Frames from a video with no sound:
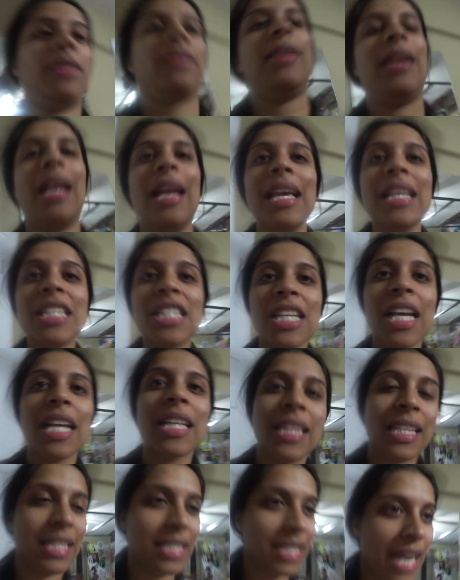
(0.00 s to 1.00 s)
it right now? Let's
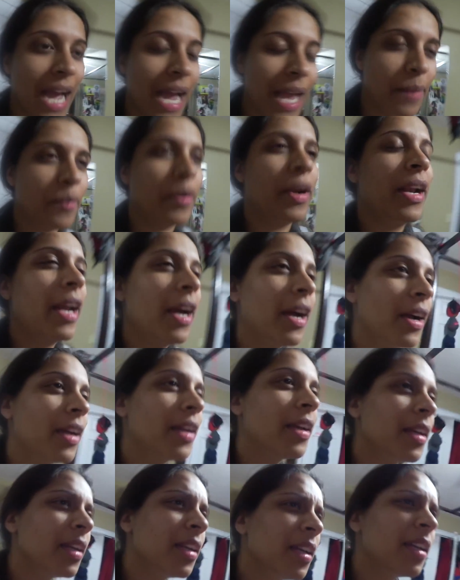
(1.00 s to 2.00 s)
check the time right now.
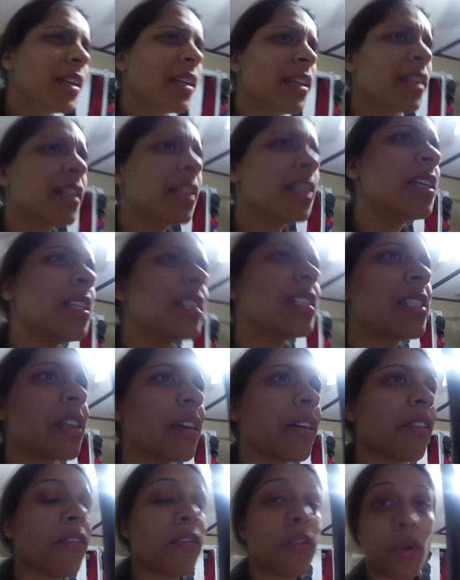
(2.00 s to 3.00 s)
It is
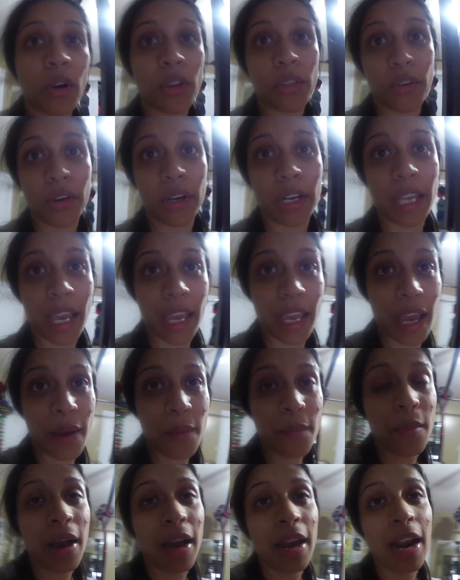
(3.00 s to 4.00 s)
4.30
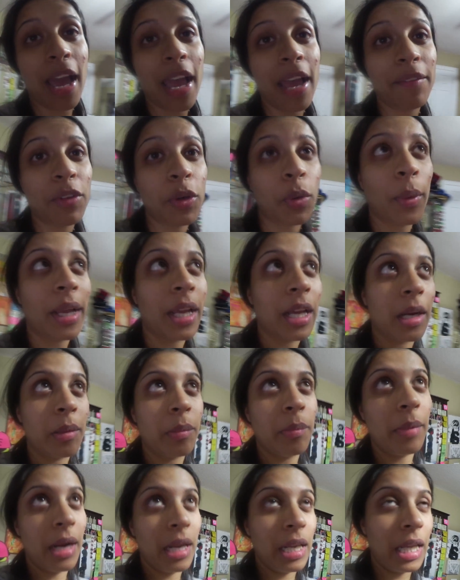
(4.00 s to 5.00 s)
a.m., and I have to wake
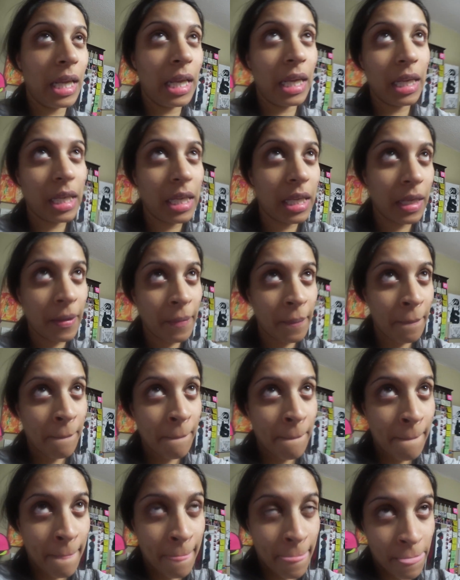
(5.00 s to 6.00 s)
up by like
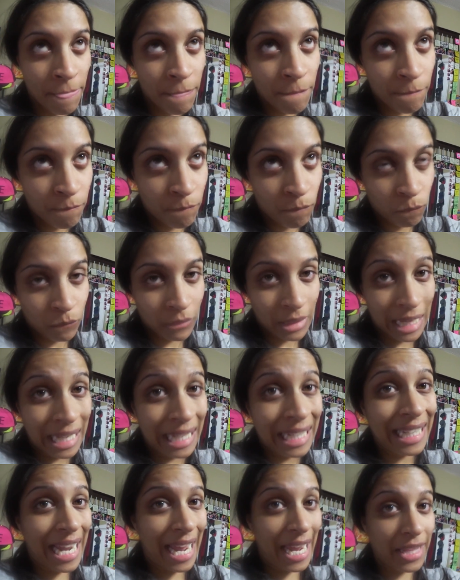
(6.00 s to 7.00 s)

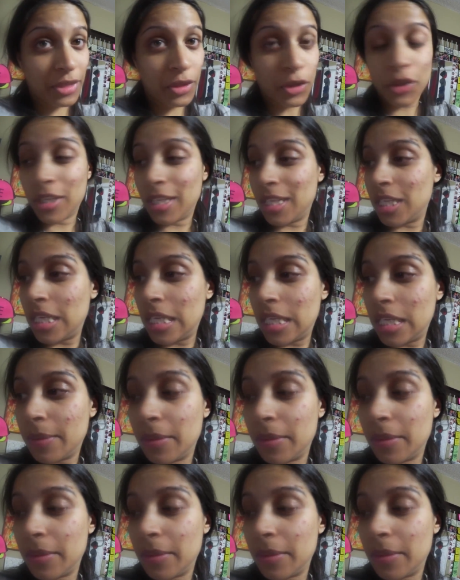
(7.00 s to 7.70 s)
9.30.